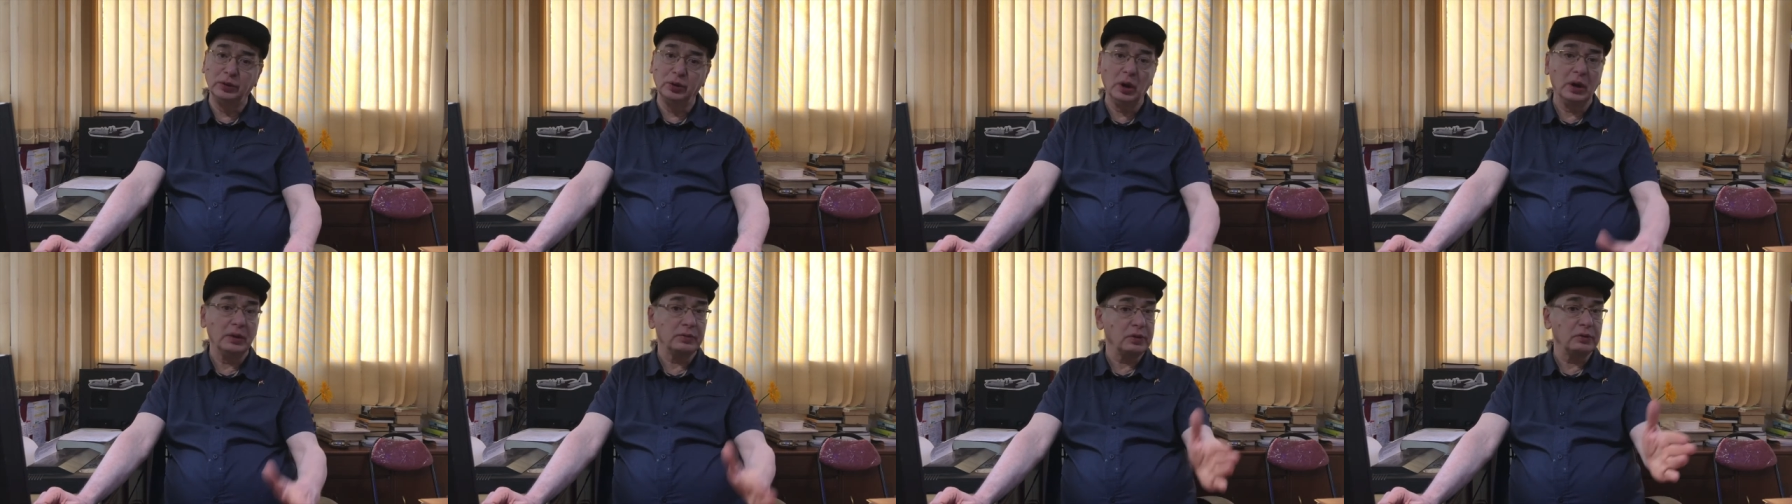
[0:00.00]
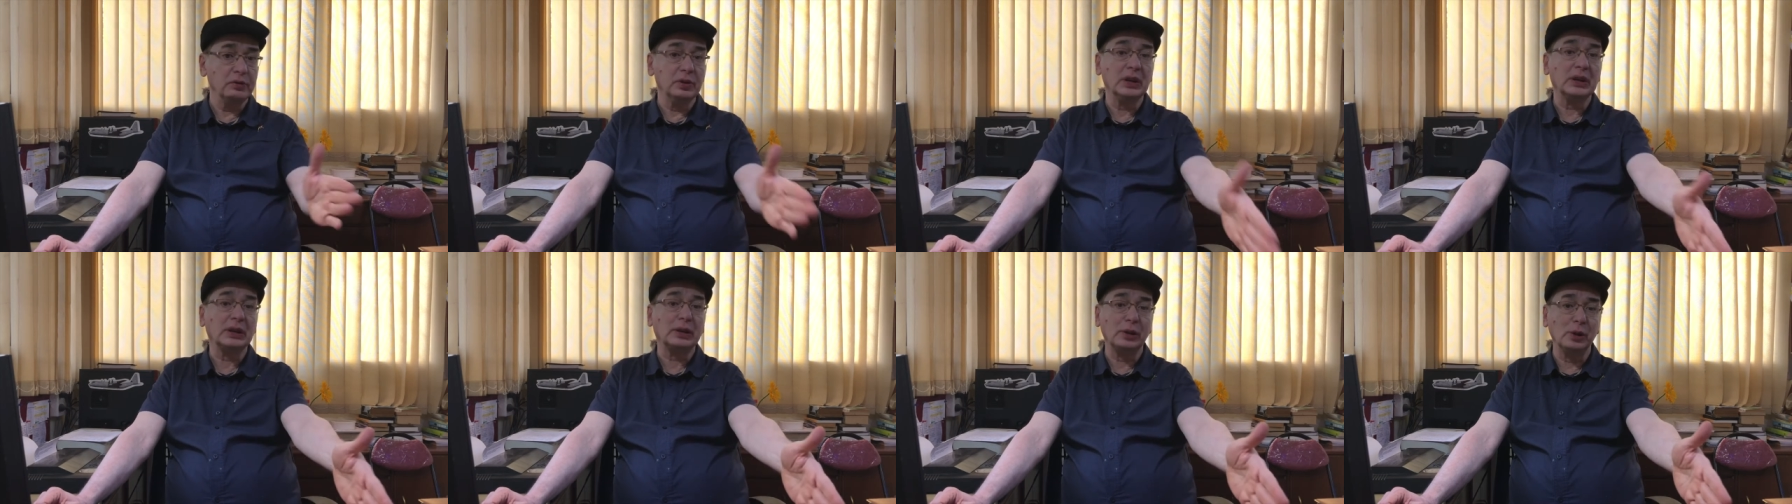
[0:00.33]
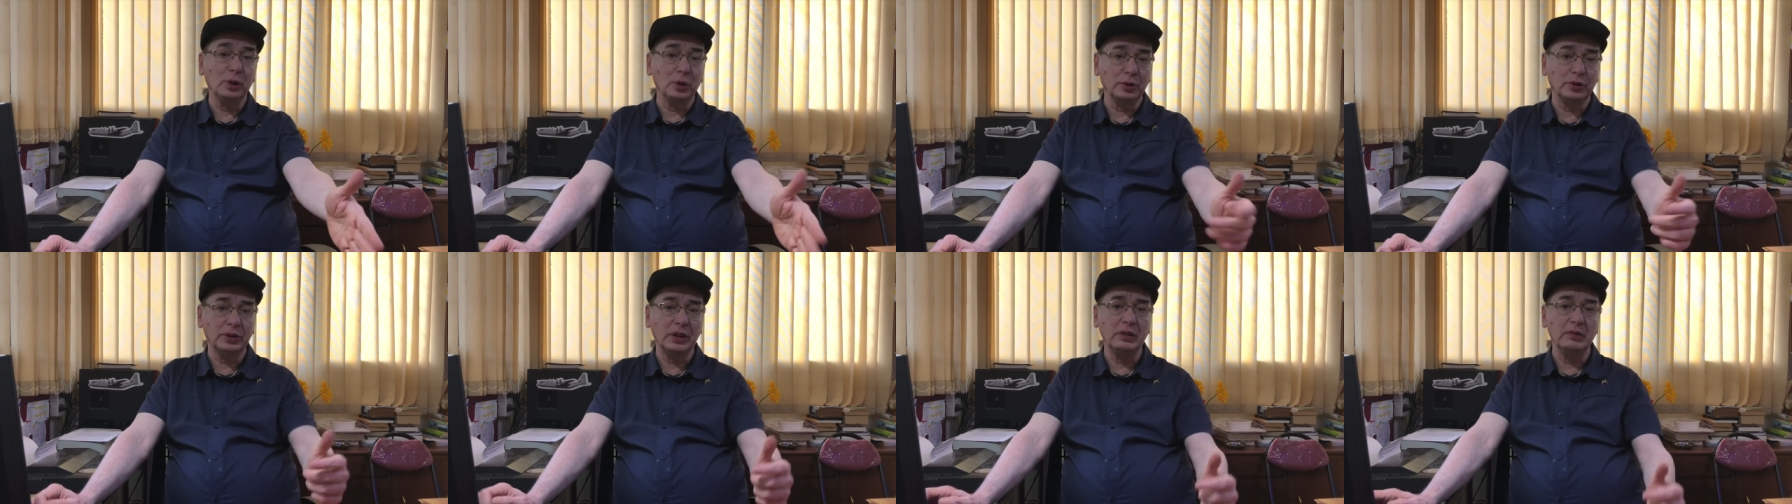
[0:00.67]
you have to work
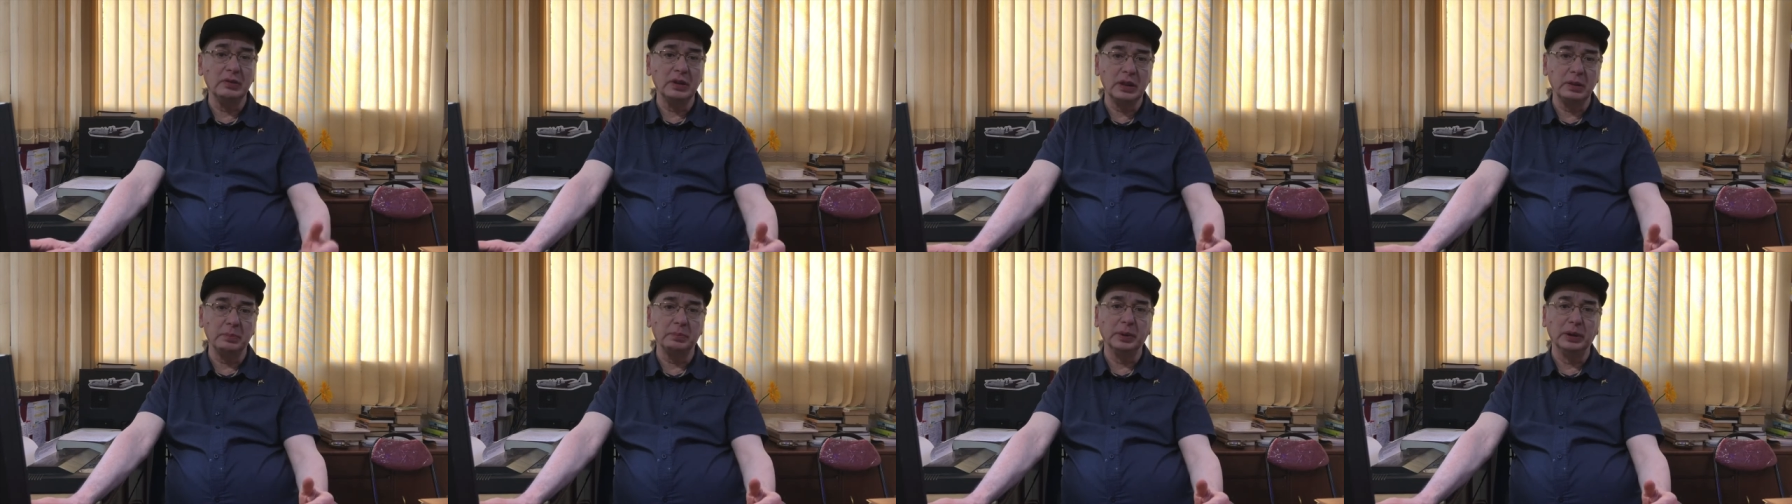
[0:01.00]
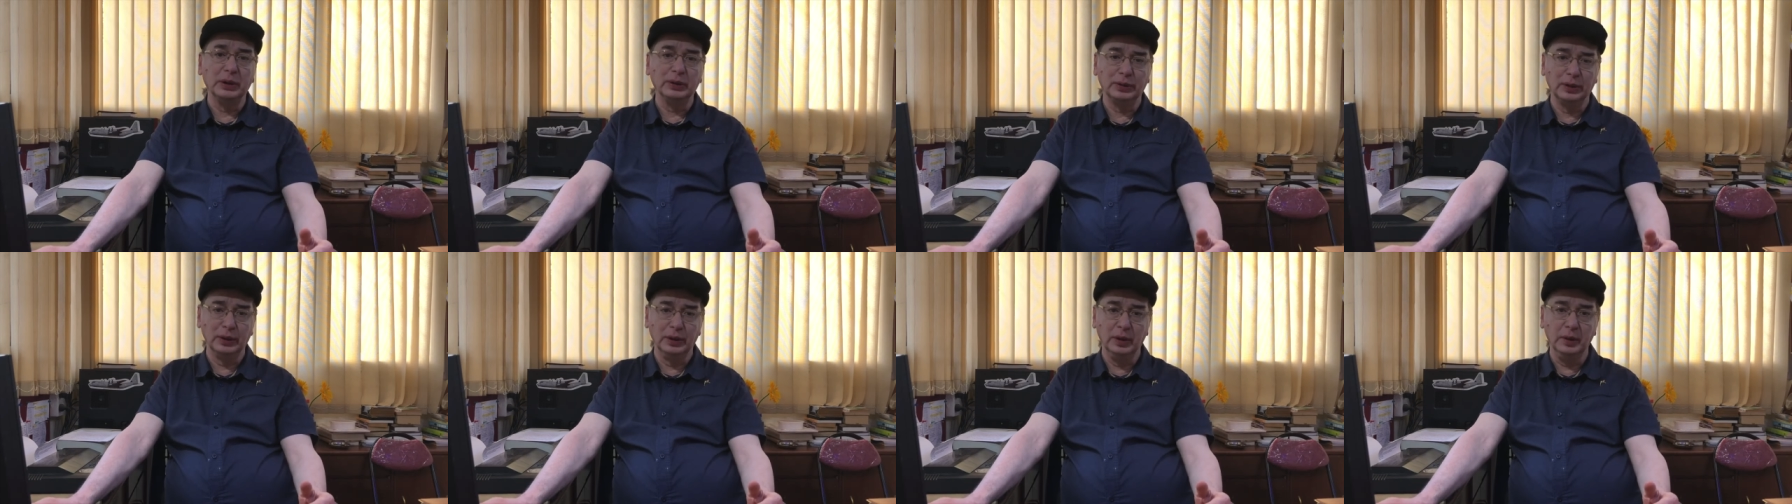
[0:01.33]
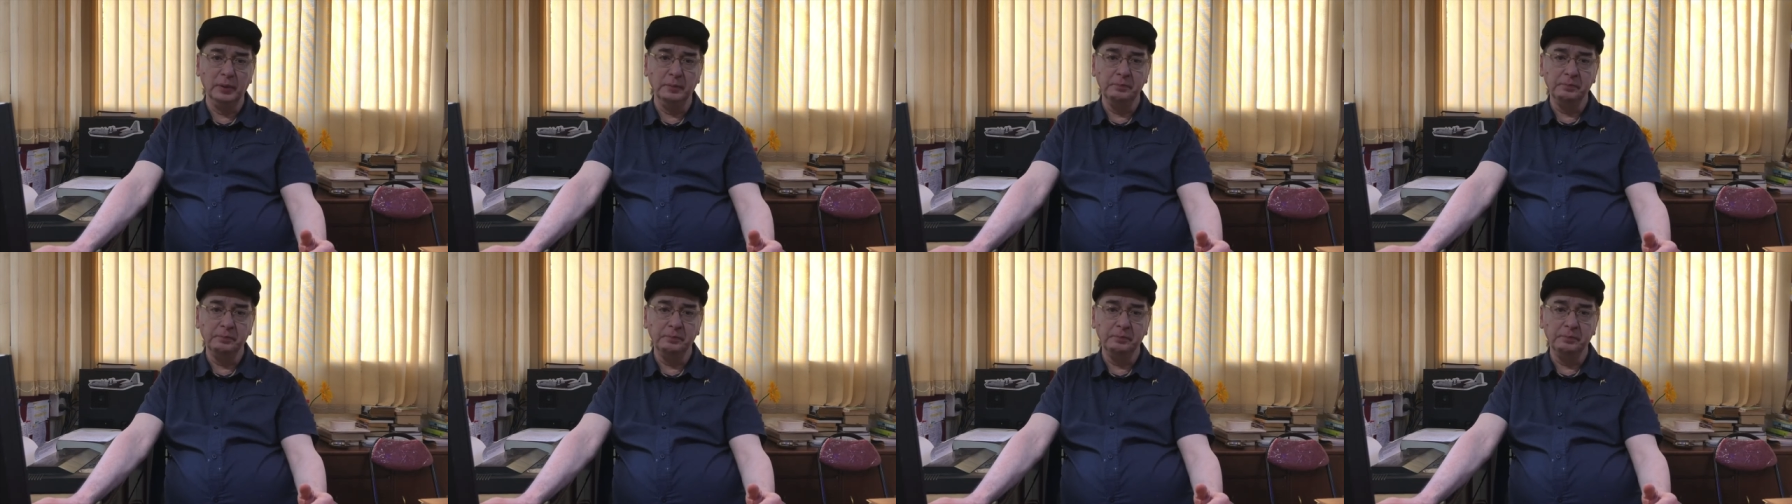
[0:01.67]
closely with a person